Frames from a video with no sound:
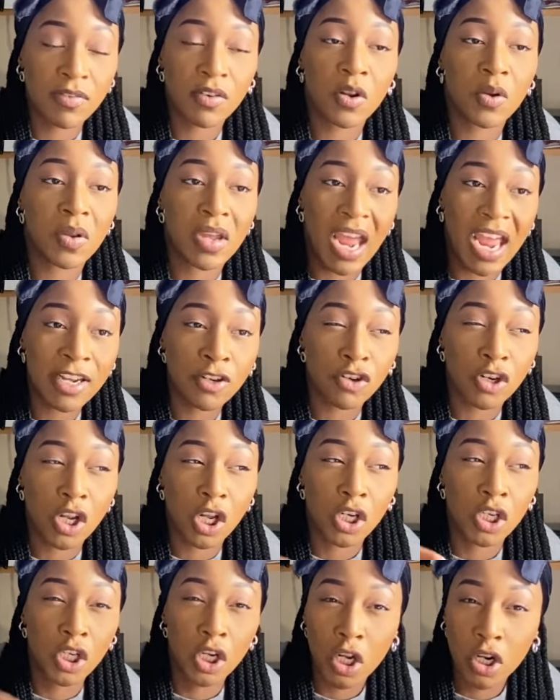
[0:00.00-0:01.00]
Even though
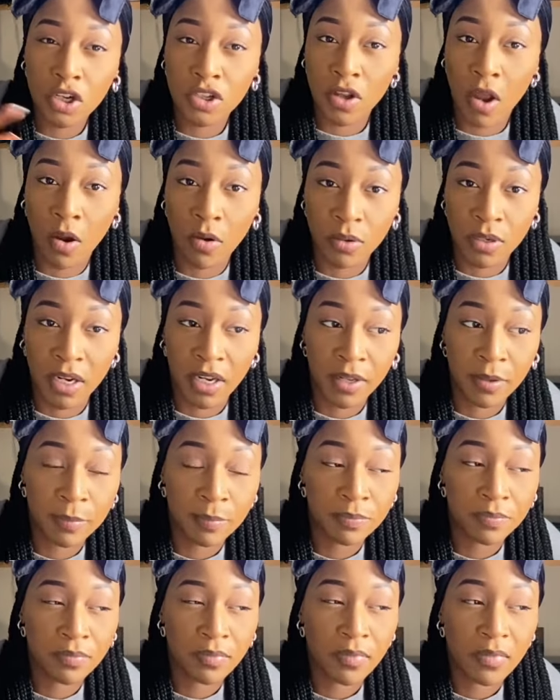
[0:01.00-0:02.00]
Kendrick looks older
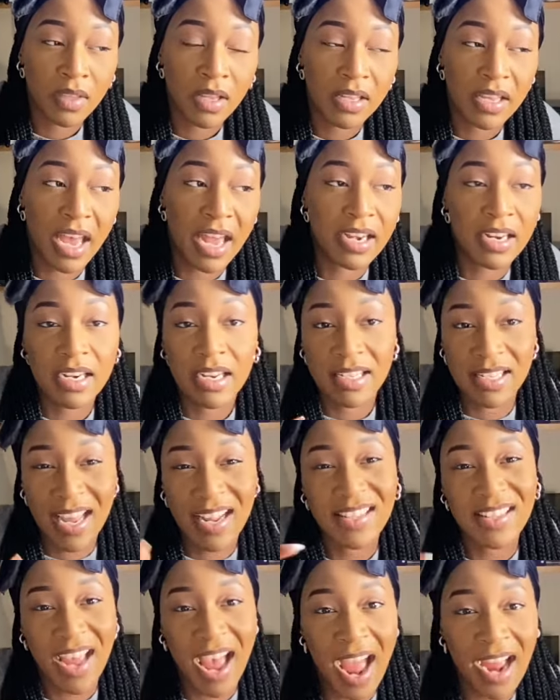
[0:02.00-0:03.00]
and in a
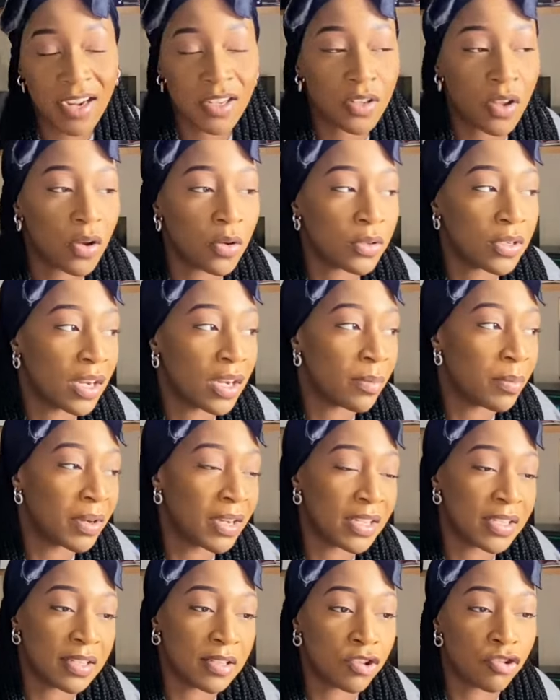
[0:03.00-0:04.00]
sense acts older
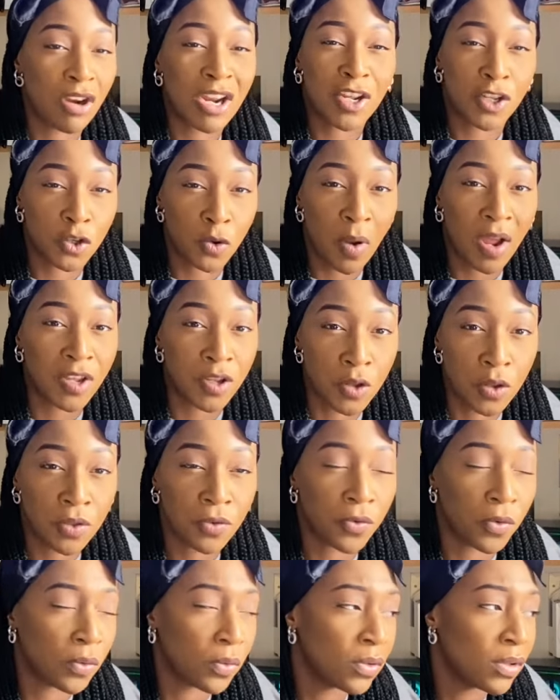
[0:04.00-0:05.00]
because Drake is quite
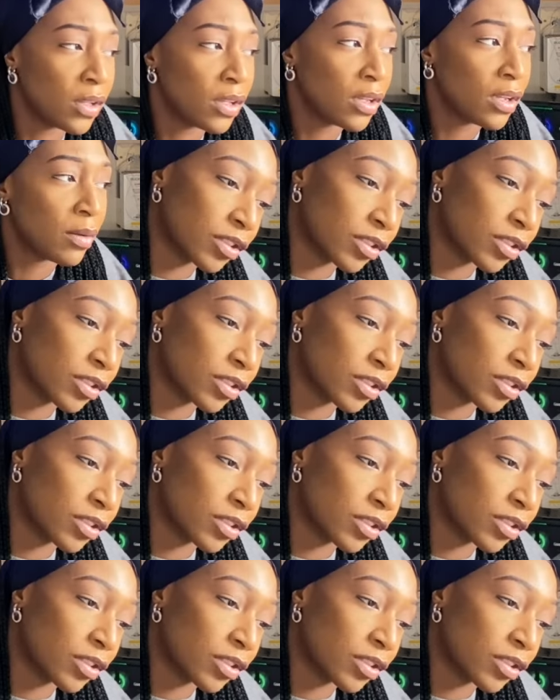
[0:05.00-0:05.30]
youthful.